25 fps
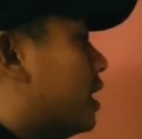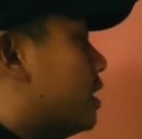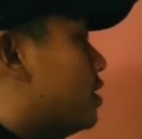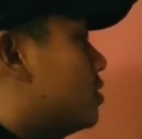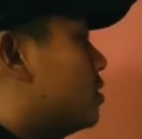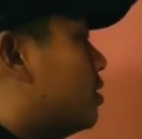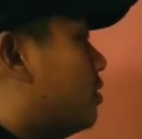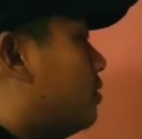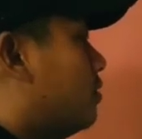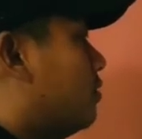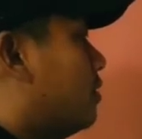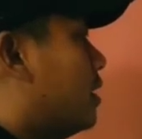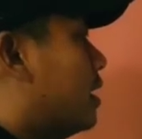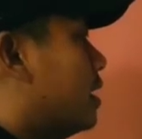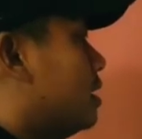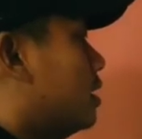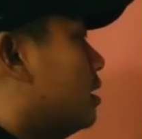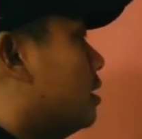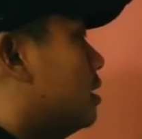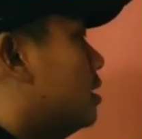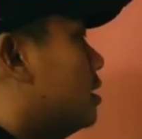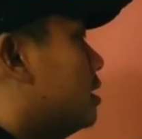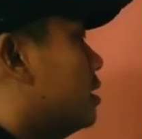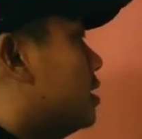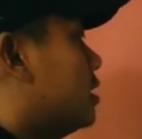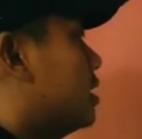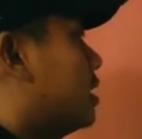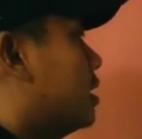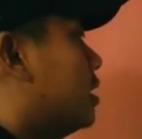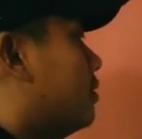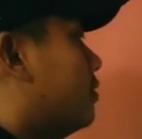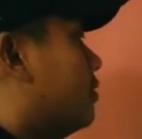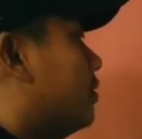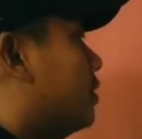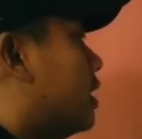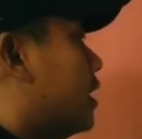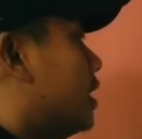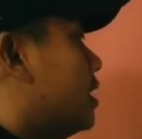of what?
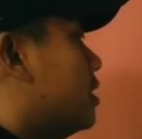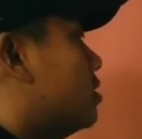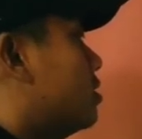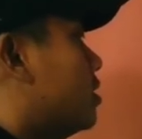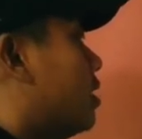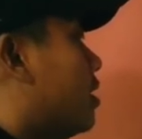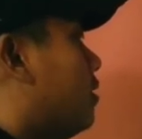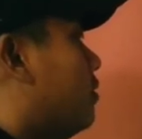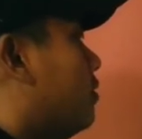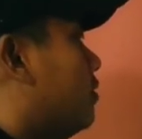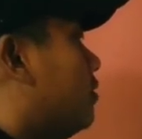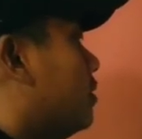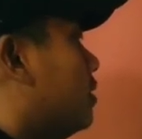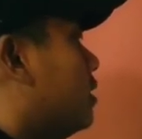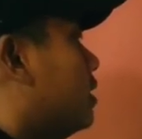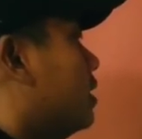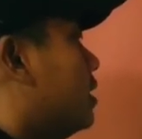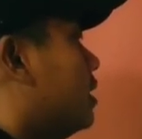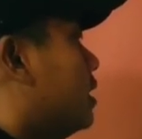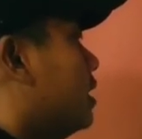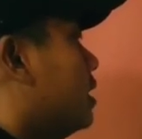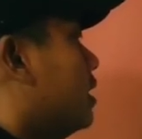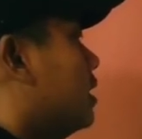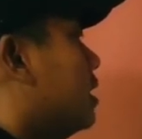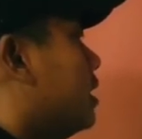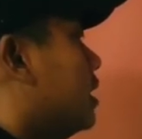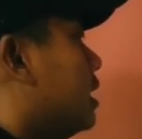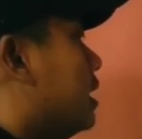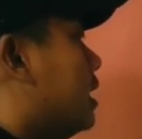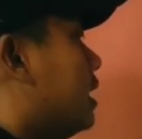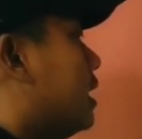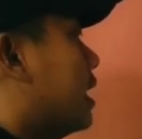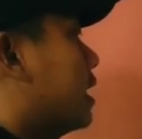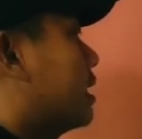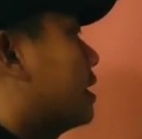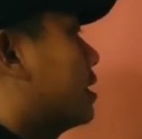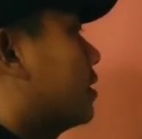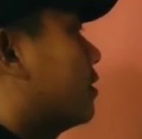Significance of
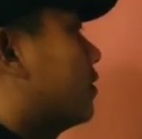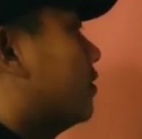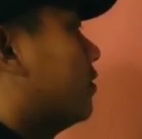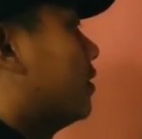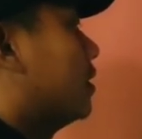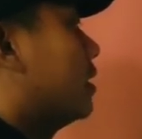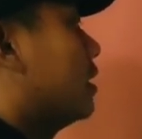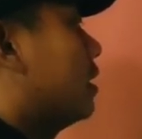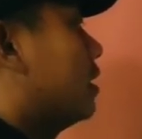electric field.